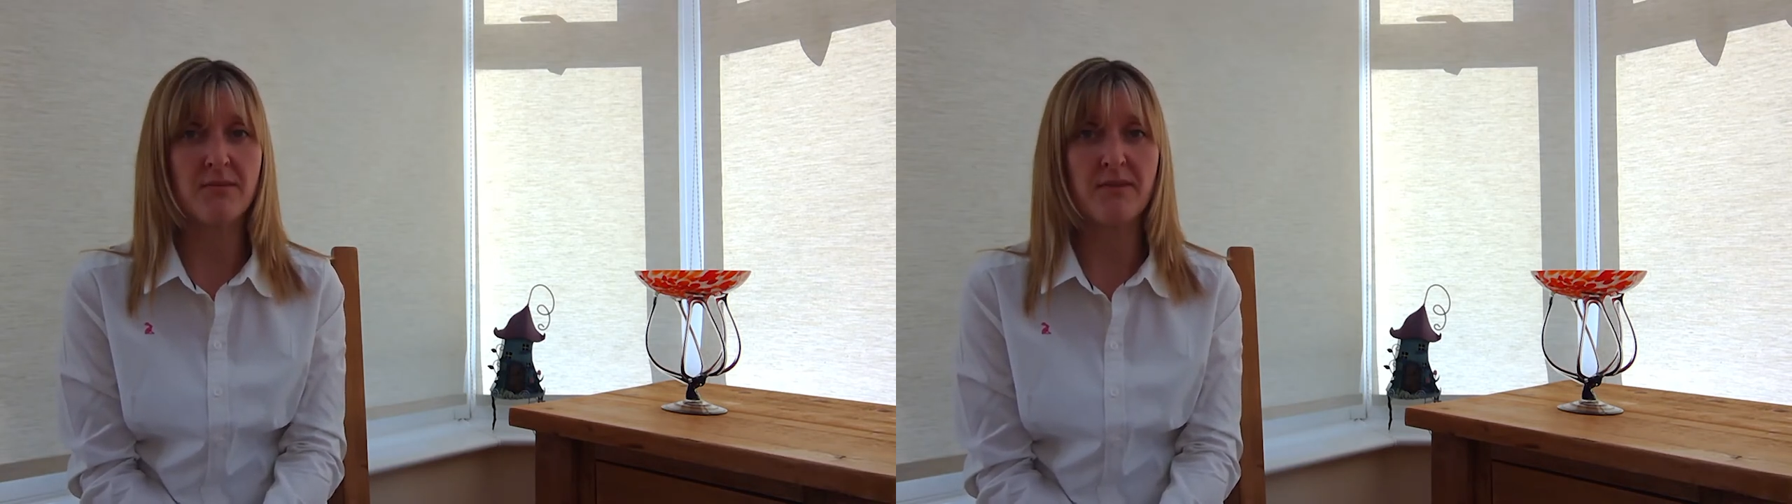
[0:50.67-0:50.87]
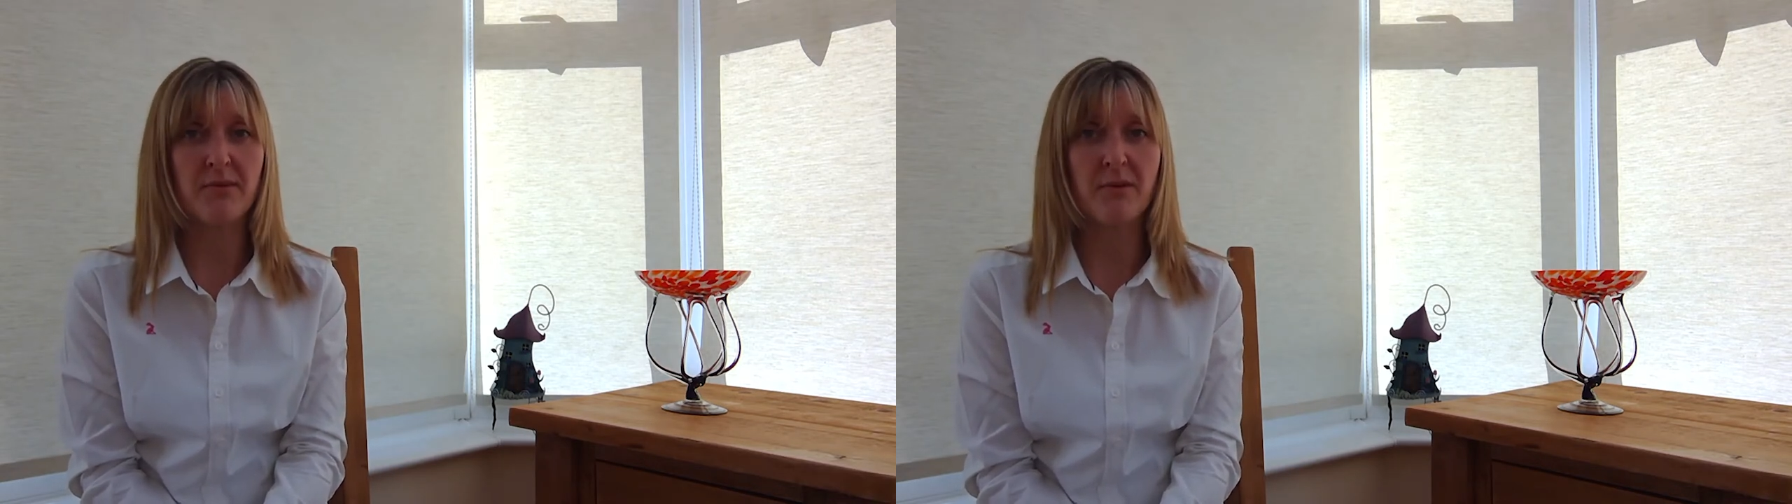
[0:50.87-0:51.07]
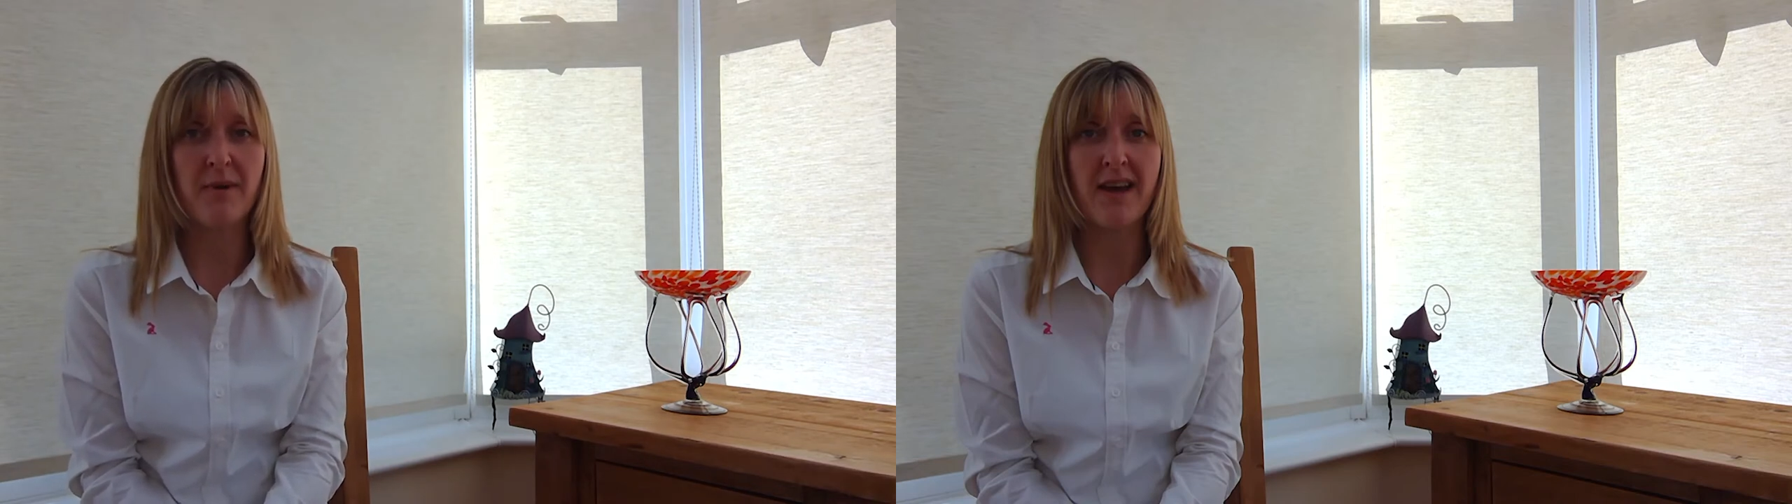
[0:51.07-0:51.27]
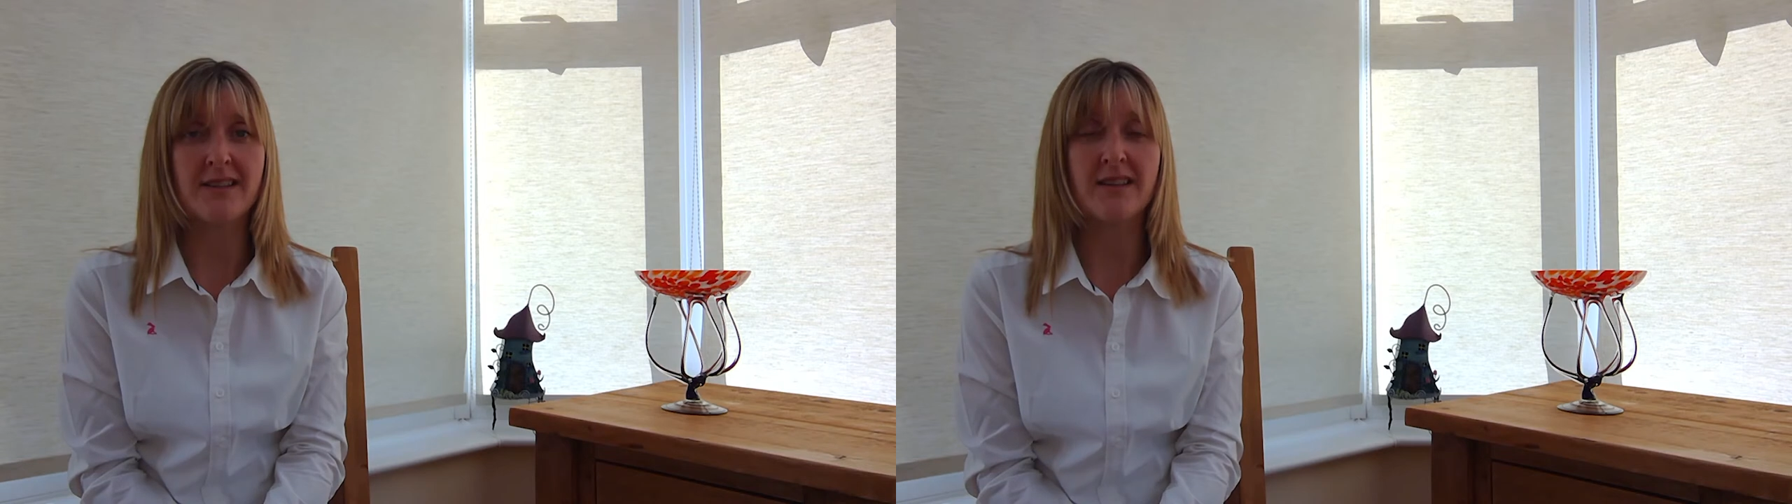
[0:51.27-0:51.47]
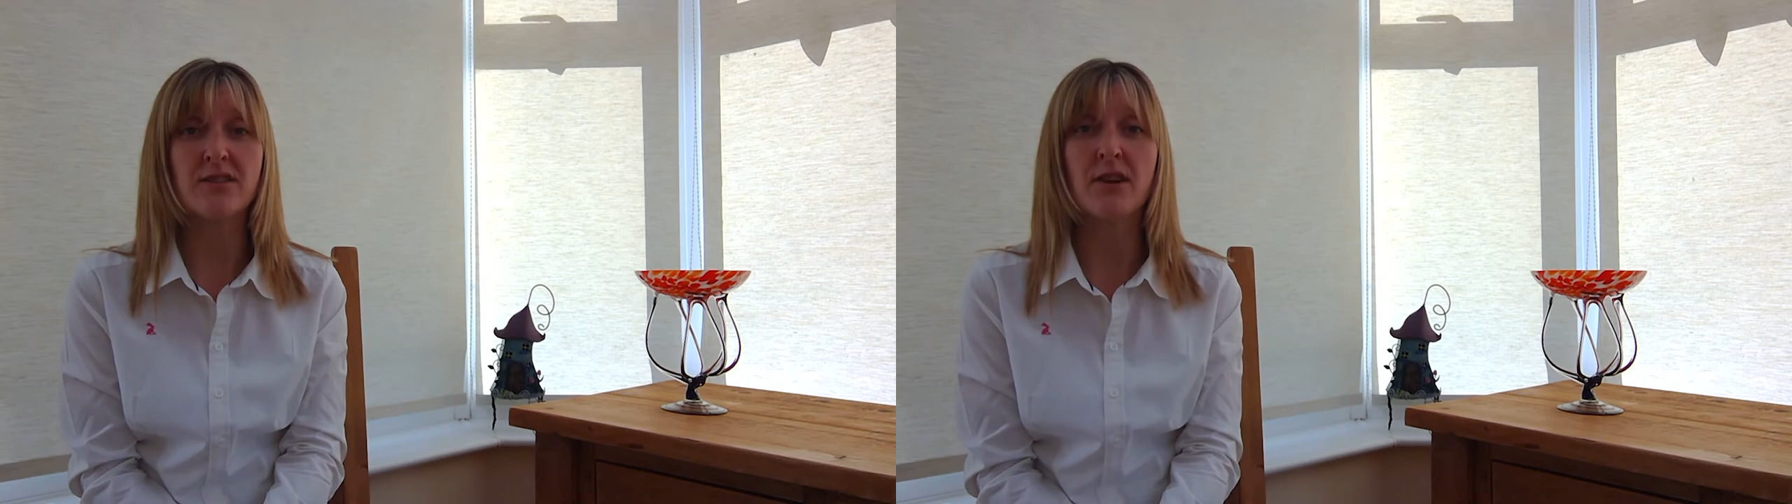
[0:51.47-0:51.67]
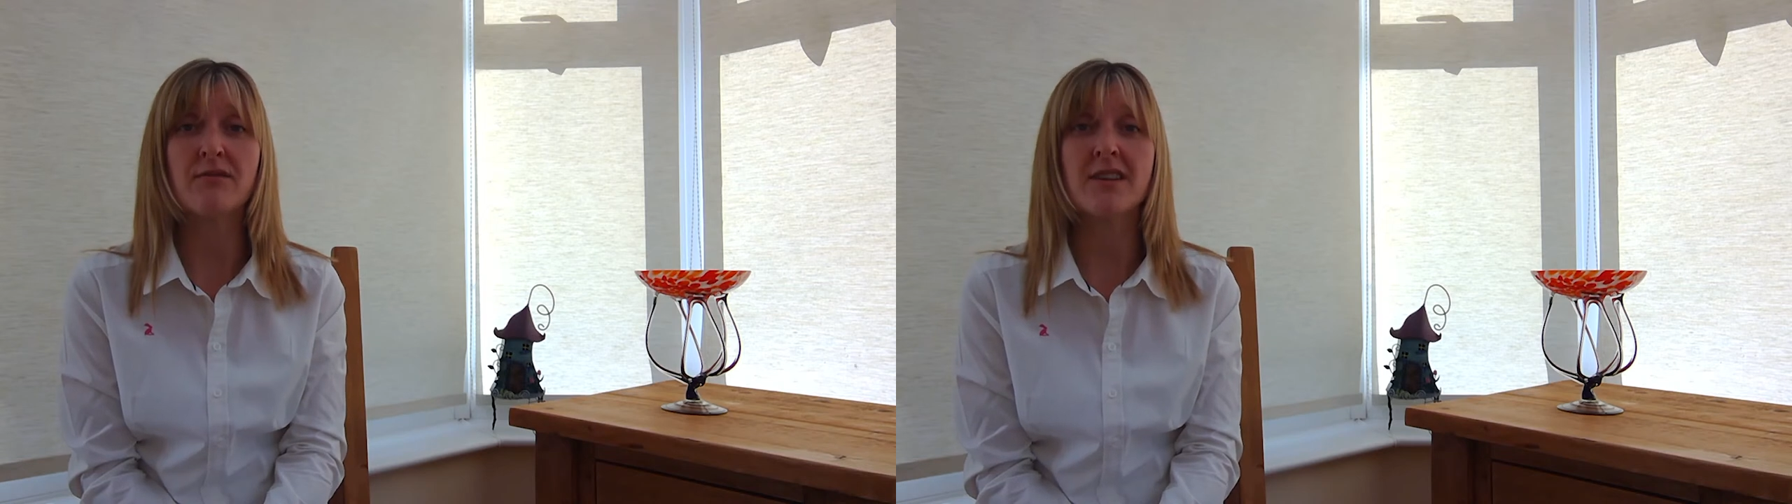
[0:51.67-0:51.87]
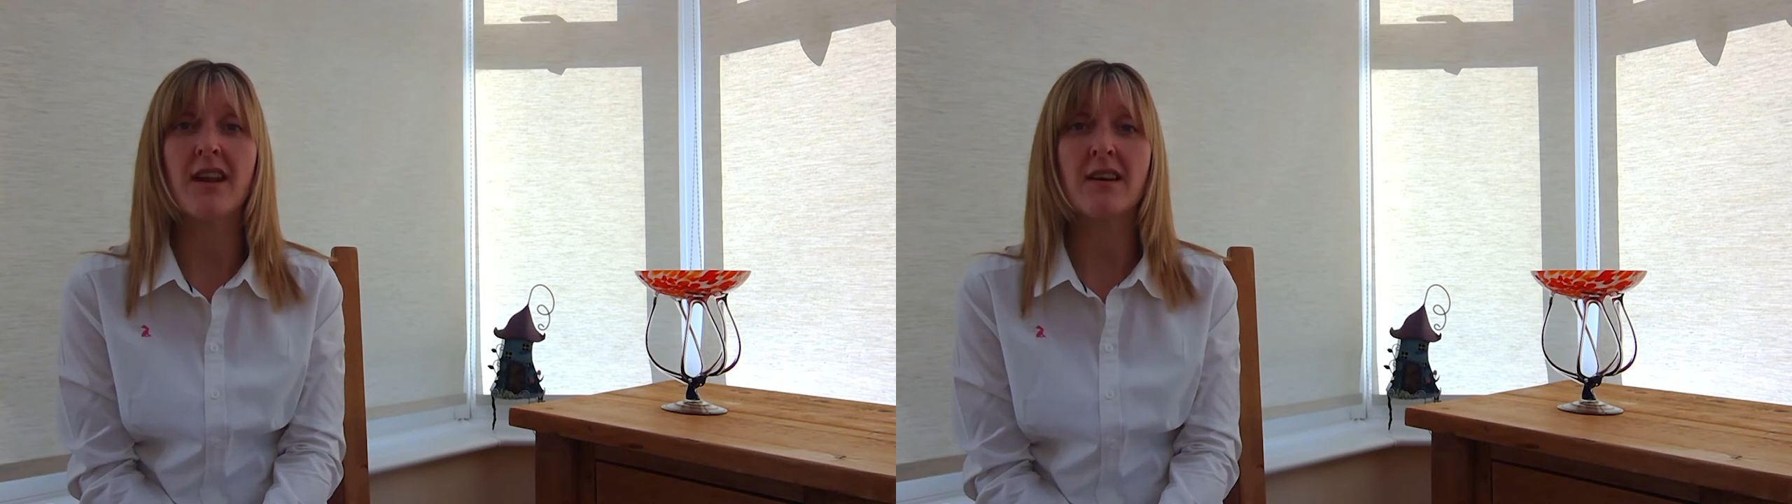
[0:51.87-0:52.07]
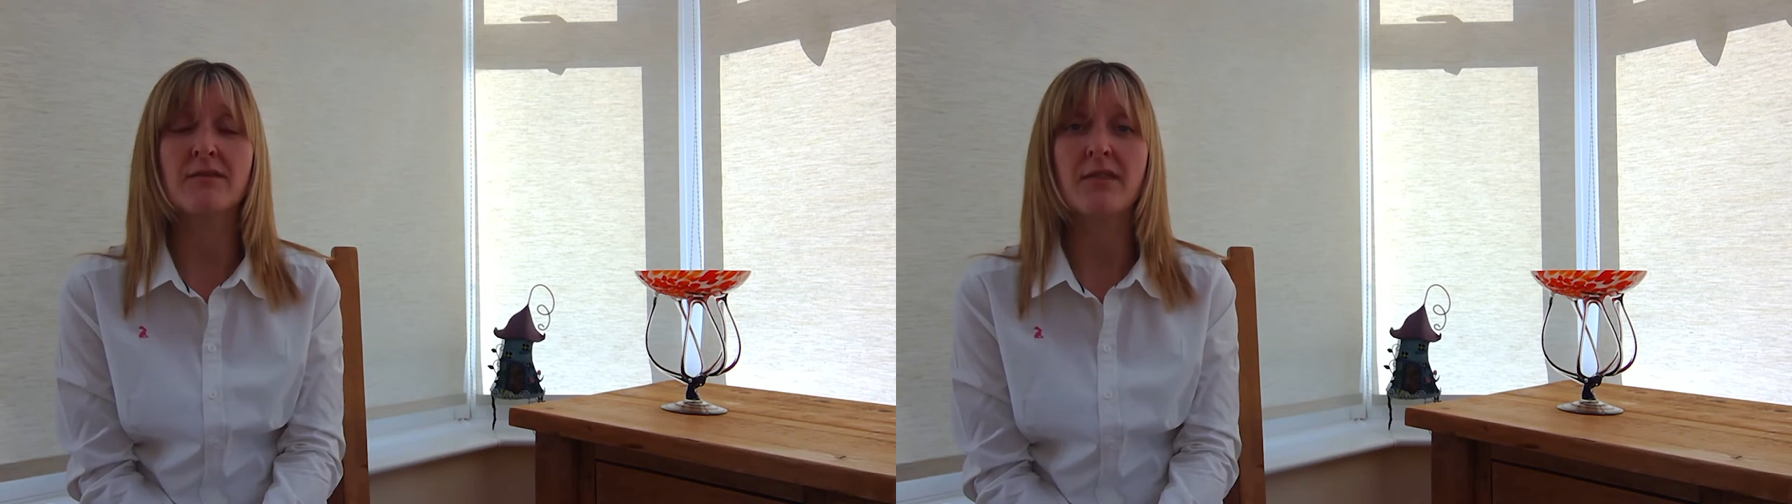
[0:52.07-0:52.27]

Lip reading: before bed and don't allow